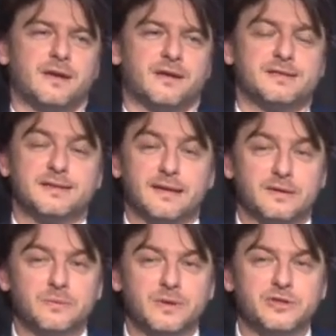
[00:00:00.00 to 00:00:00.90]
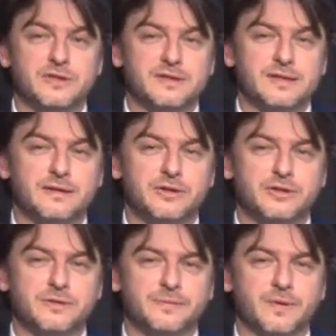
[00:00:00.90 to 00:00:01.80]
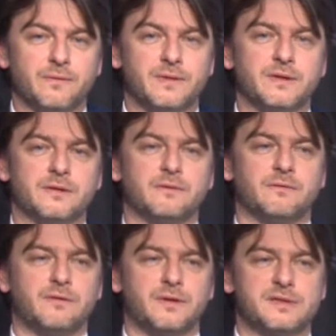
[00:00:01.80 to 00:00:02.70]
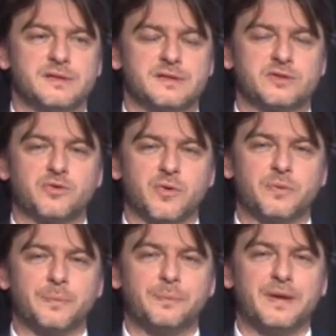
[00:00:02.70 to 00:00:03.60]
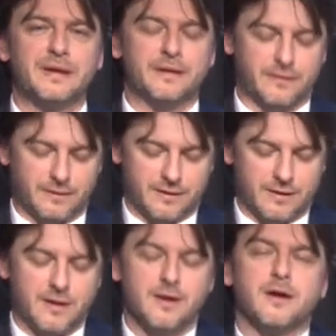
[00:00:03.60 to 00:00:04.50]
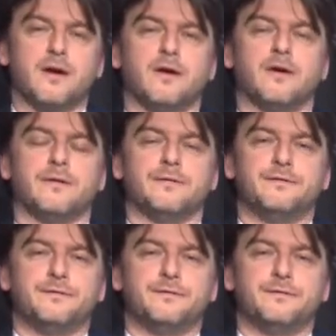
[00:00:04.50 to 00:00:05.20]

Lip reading: sun and beach destination with a very strong peak of